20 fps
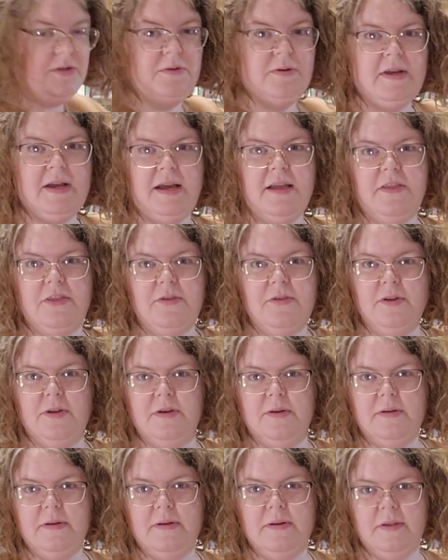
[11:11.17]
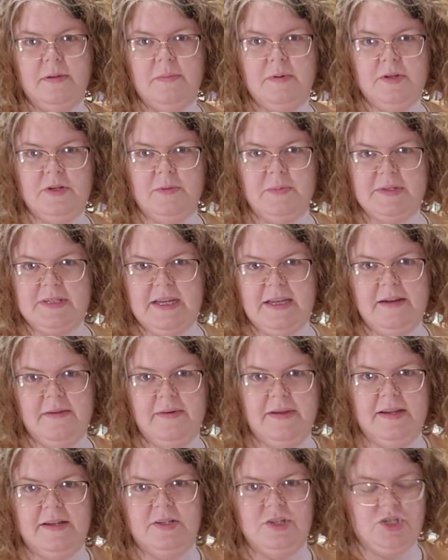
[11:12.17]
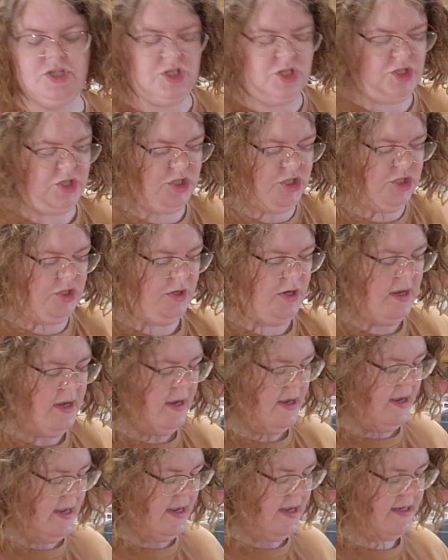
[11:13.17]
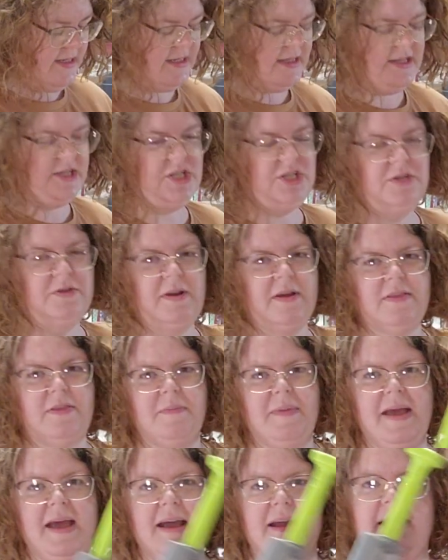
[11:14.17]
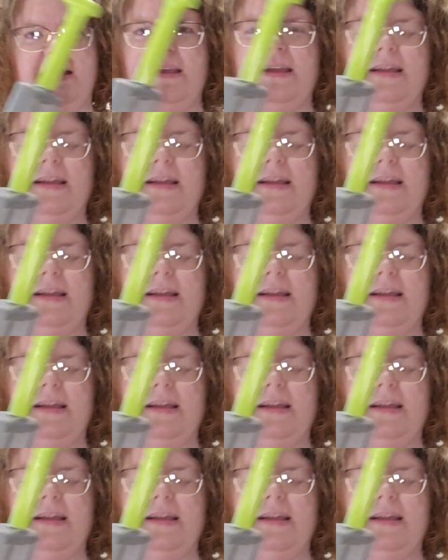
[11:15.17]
you cut through, you put your potato in, it's going to shoot out the back. And,